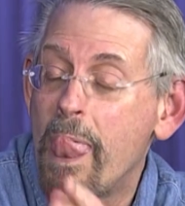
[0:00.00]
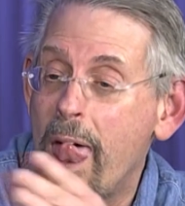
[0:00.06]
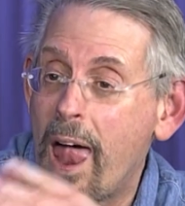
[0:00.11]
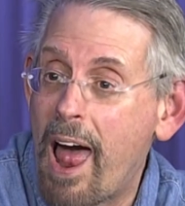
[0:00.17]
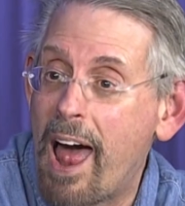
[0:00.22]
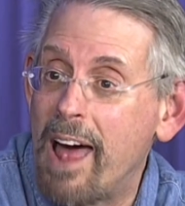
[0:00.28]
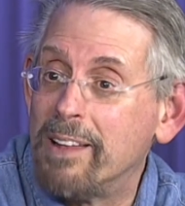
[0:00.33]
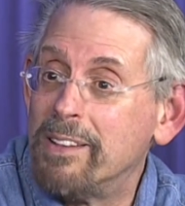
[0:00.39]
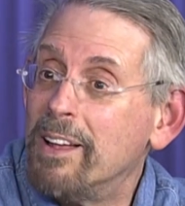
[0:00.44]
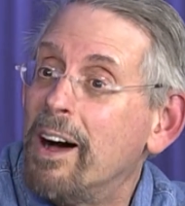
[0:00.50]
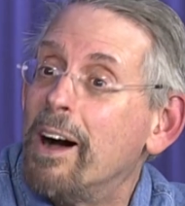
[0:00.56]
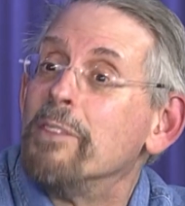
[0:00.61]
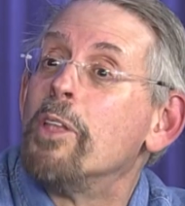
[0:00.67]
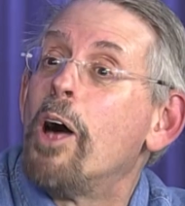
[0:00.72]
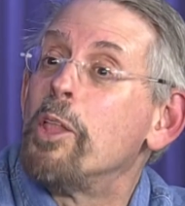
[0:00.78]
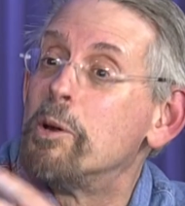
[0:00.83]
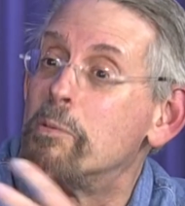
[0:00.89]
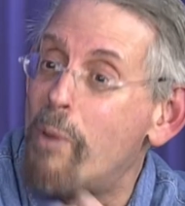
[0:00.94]
At
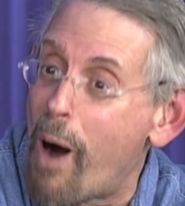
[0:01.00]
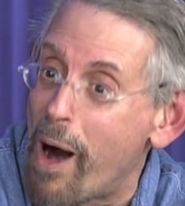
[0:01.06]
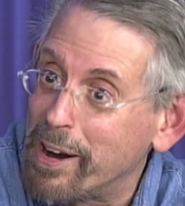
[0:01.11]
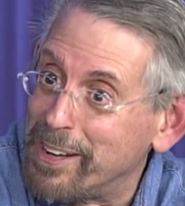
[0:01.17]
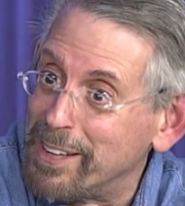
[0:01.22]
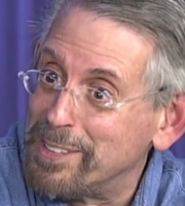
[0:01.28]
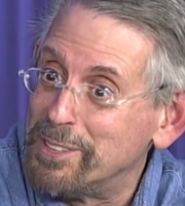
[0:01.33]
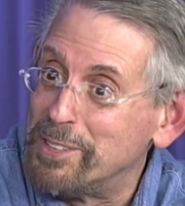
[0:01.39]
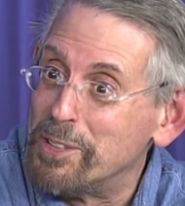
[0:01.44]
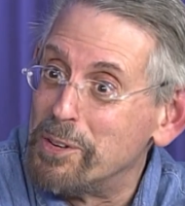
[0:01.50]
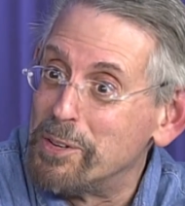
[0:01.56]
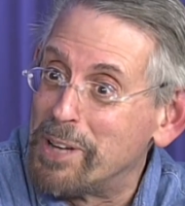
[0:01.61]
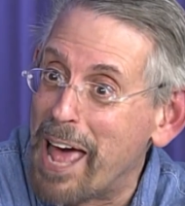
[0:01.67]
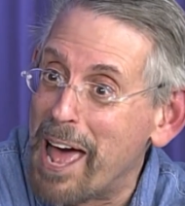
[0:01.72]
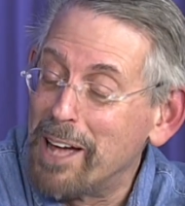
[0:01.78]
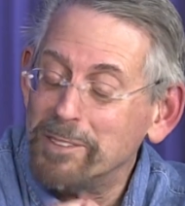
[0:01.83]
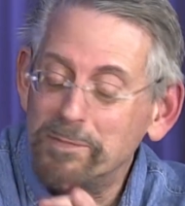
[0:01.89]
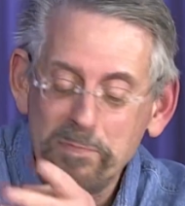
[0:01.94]
another market in
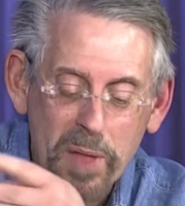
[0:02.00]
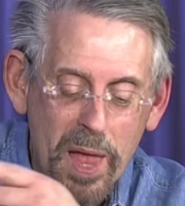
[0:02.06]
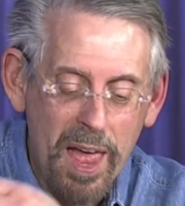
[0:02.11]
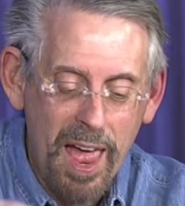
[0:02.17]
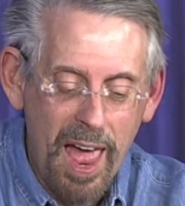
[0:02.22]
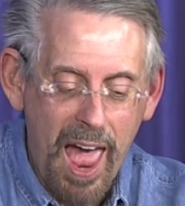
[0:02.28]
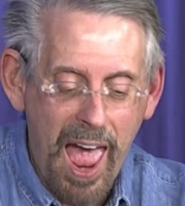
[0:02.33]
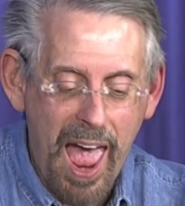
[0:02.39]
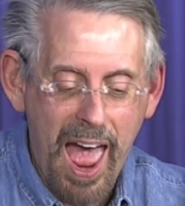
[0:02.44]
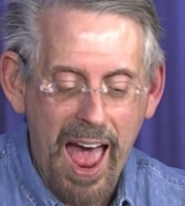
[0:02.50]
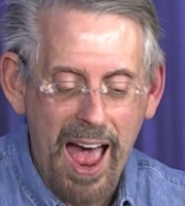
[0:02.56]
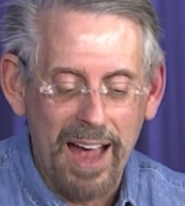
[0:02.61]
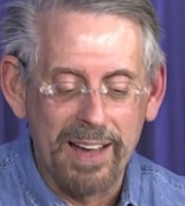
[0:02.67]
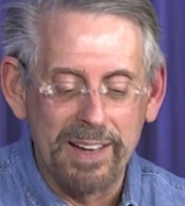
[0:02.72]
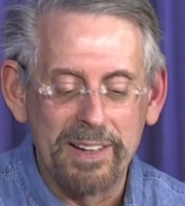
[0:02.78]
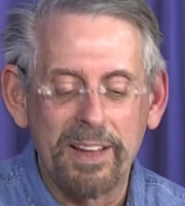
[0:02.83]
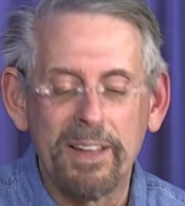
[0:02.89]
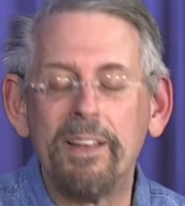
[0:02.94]
Newtown. Mm-hmm. Correct.
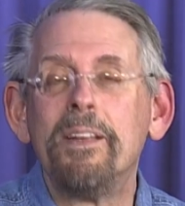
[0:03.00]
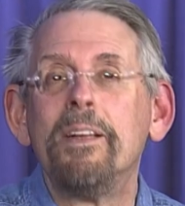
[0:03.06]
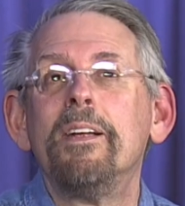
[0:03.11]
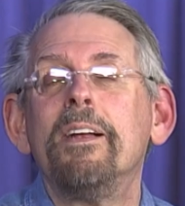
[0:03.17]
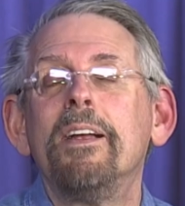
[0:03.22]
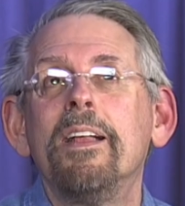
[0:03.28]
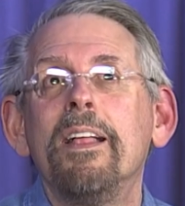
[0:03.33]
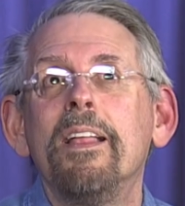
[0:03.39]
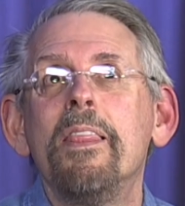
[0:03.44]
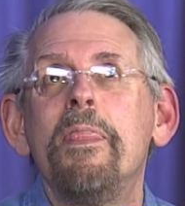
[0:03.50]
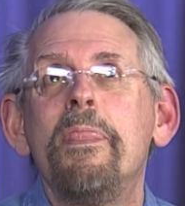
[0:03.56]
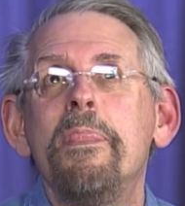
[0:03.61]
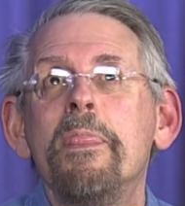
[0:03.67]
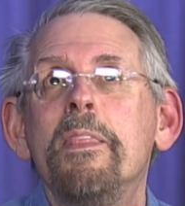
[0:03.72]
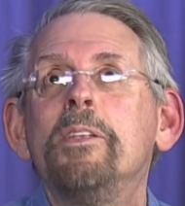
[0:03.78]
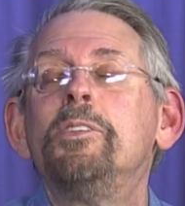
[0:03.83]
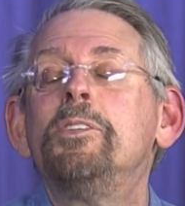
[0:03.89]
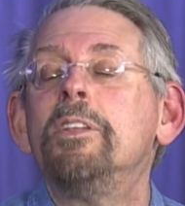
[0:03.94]
And
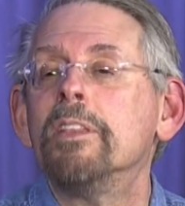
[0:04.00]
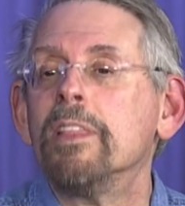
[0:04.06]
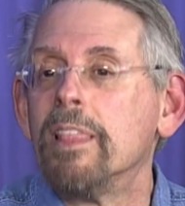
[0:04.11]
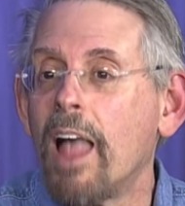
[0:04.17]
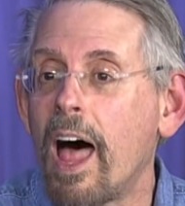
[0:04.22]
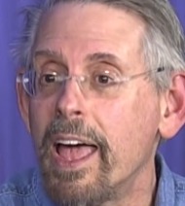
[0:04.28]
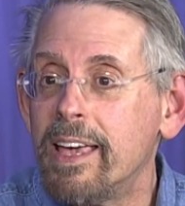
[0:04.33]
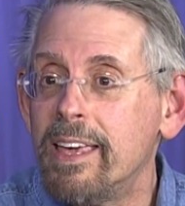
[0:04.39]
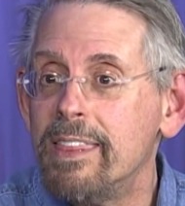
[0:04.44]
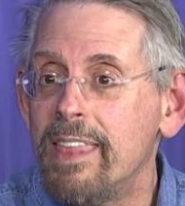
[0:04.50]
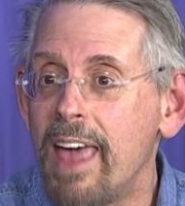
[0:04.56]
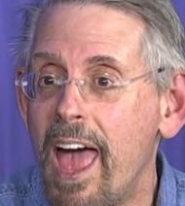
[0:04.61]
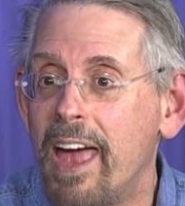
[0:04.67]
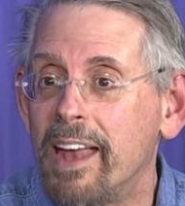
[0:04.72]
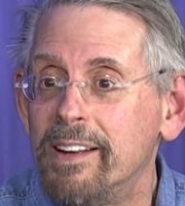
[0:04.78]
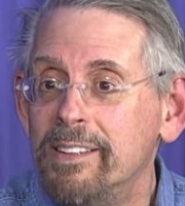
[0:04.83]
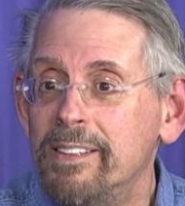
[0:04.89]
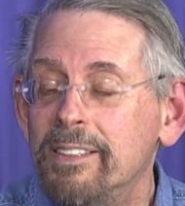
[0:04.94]
like
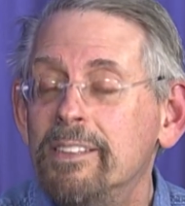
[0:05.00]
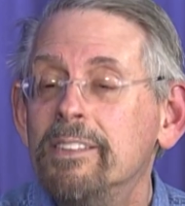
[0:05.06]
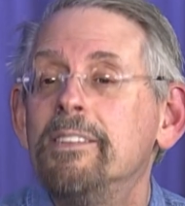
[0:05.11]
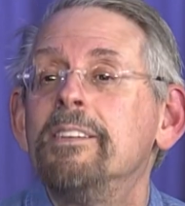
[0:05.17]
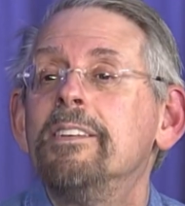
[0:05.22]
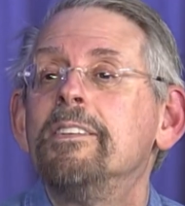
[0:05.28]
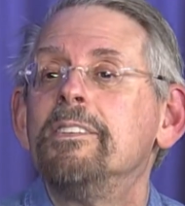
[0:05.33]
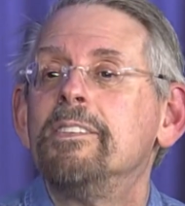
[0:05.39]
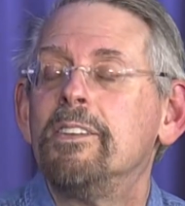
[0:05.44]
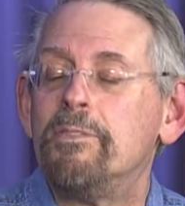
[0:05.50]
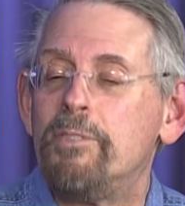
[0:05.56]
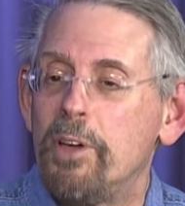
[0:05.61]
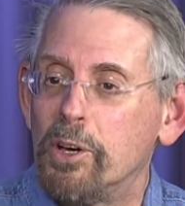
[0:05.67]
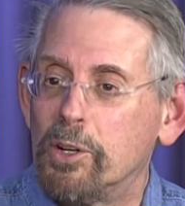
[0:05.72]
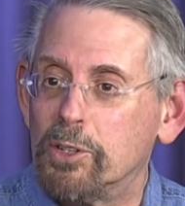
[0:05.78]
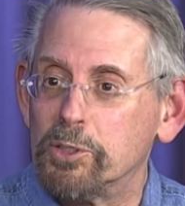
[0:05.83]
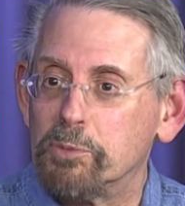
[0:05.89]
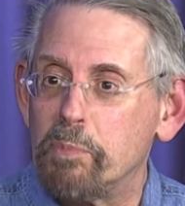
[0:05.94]
then, the
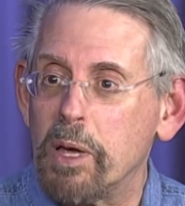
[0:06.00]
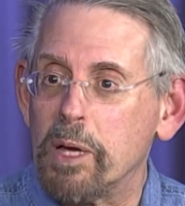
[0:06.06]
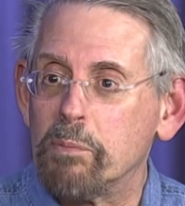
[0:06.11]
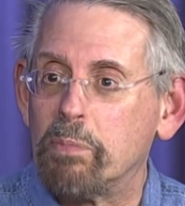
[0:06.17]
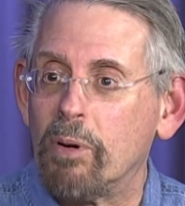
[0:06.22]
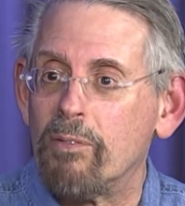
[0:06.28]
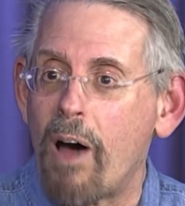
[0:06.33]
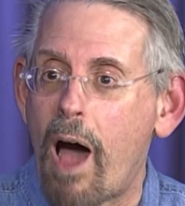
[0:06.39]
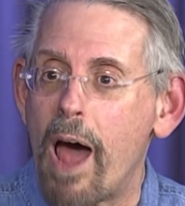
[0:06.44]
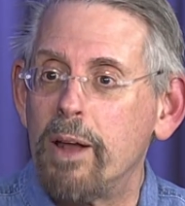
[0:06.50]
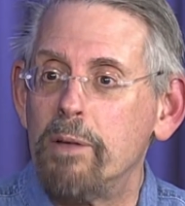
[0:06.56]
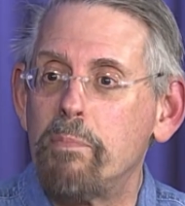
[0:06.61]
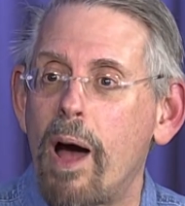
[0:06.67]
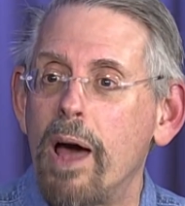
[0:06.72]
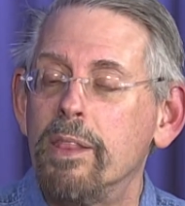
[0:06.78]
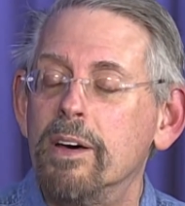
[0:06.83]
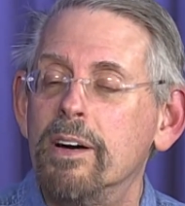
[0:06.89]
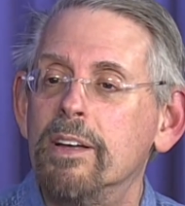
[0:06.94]
vehicles being provided
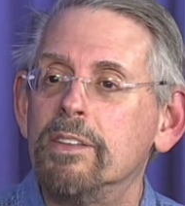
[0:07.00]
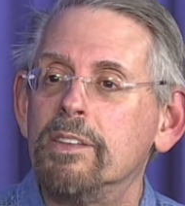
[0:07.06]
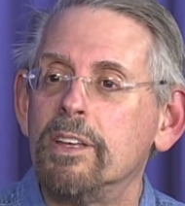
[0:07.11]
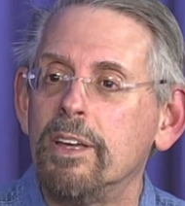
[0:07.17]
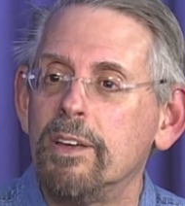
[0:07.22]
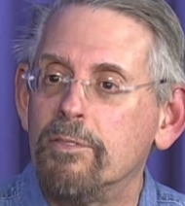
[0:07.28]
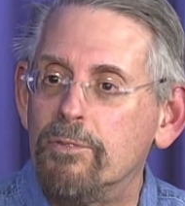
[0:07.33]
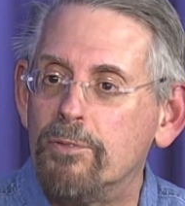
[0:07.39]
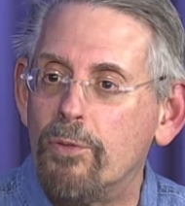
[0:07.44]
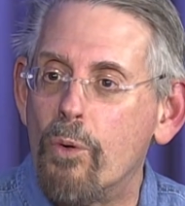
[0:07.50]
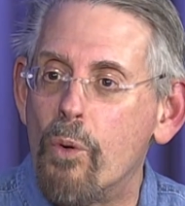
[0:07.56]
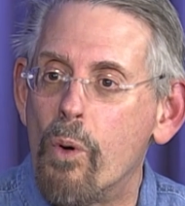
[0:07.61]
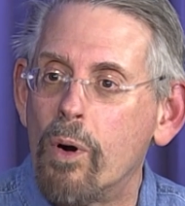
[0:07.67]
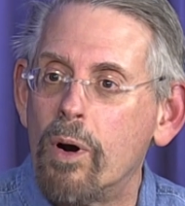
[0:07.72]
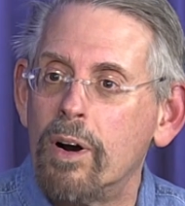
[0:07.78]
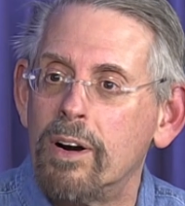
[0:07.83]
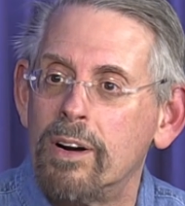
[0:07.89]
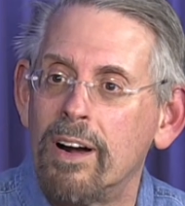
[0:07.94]
by the, the
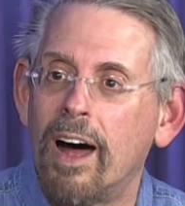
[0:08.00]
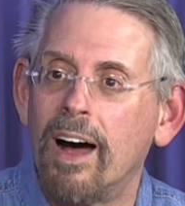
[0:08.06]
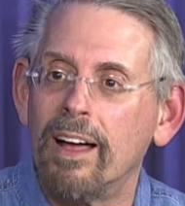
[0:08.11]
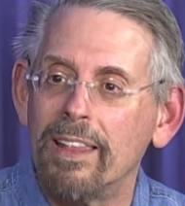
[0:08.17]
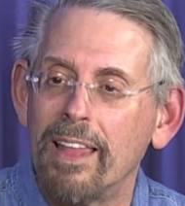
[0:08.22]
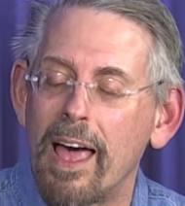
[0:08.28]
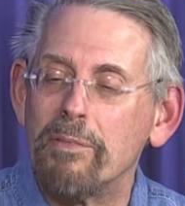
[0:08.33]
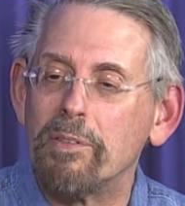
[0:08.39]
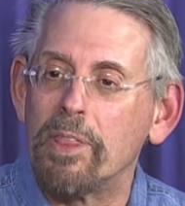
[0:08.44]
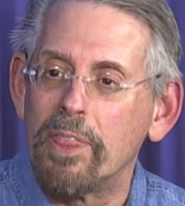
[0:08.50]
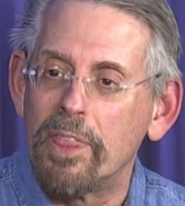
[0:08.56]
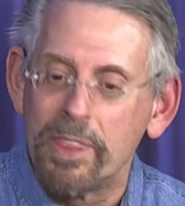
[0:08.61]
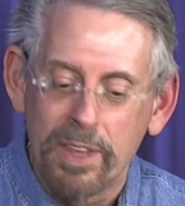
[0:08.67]
411th